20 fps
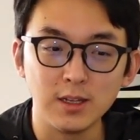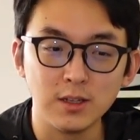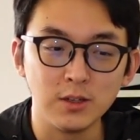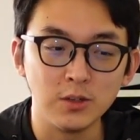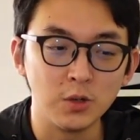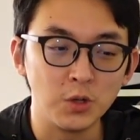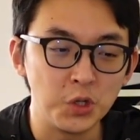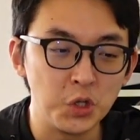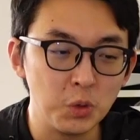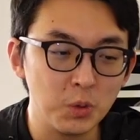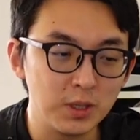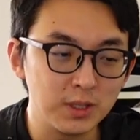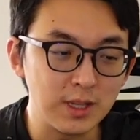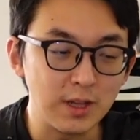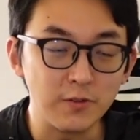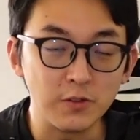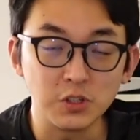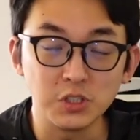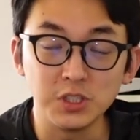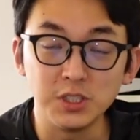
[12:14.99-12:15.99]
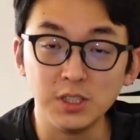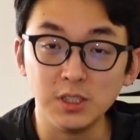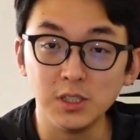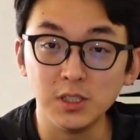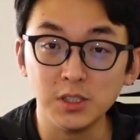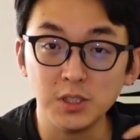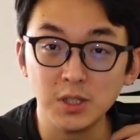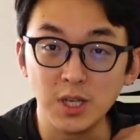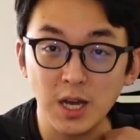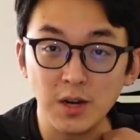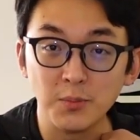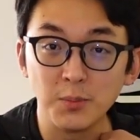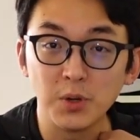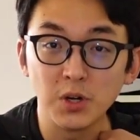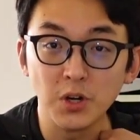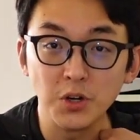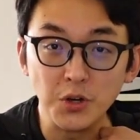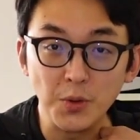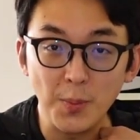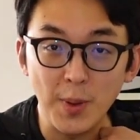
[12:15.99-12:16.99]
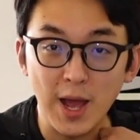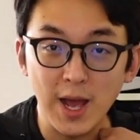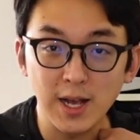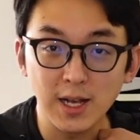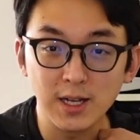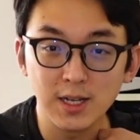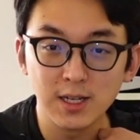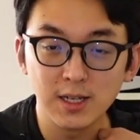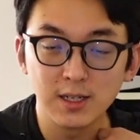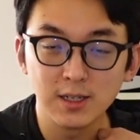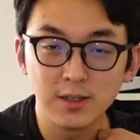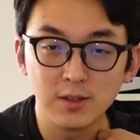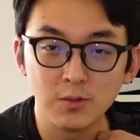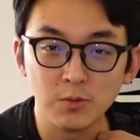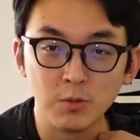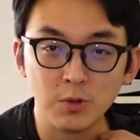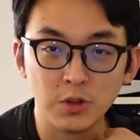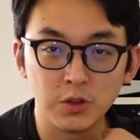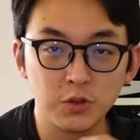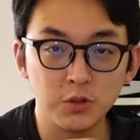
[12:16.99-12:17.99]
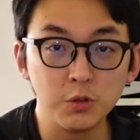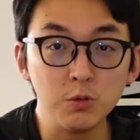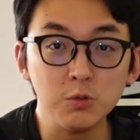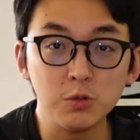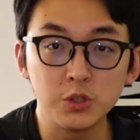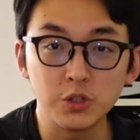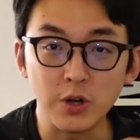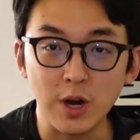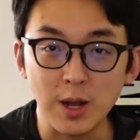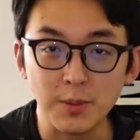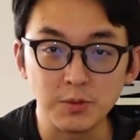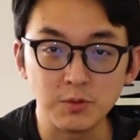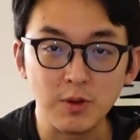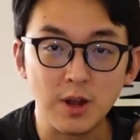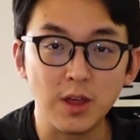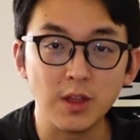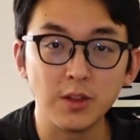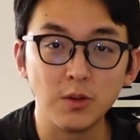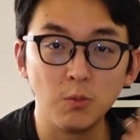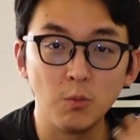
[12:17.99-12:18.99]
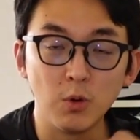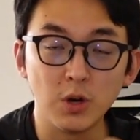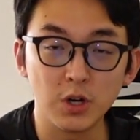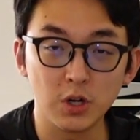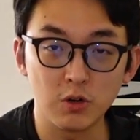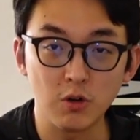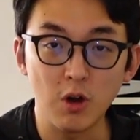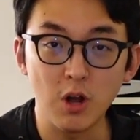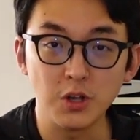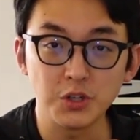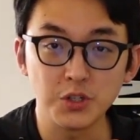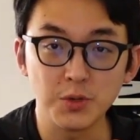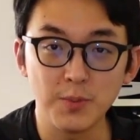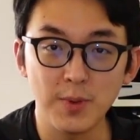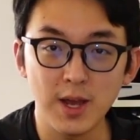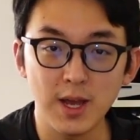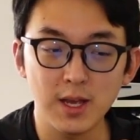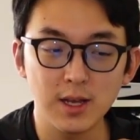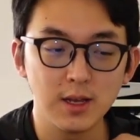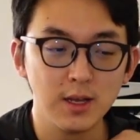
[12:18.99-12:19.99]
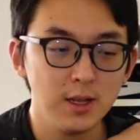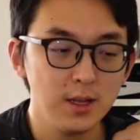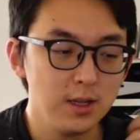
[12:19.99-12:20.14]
You want that versatility to kind of put on your back with 2 straps rather than one across your